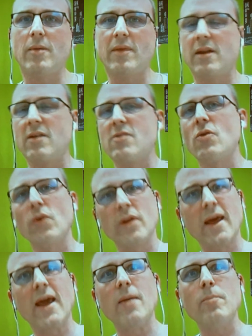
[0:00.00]
that a certain
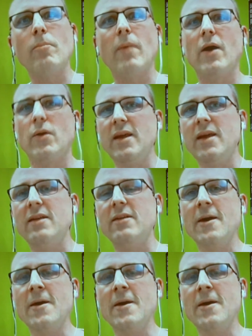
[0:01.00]
game might need.